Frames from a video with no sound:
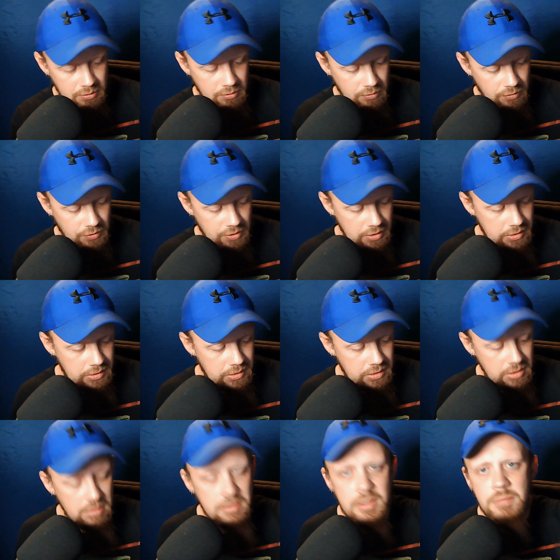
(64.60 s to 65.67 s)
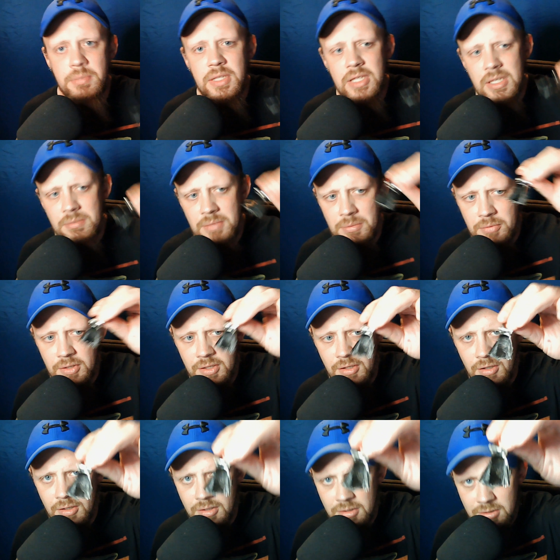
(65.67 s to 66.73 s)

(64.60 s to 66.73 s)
This used to be that memory card.